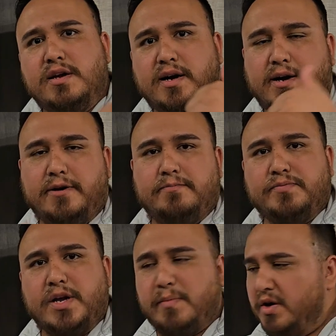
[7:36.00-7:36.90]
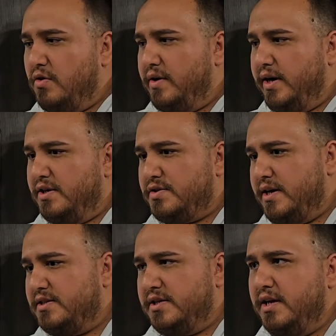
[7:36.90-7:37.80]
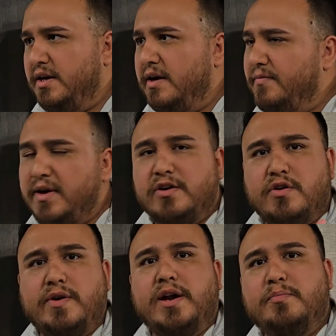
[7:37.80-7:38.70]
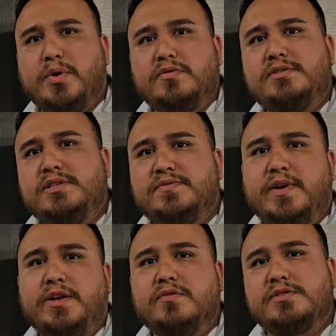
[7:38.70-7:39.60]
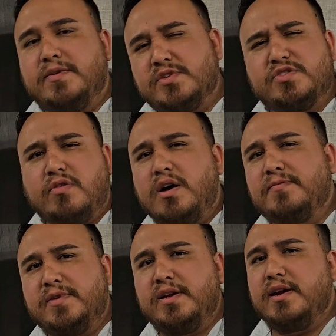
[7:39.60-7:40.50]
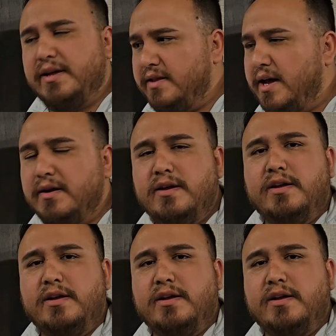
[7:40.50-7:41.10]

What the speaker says: I'm going to go ahead and try to see if I could go ahead and post these videos ever so often like that.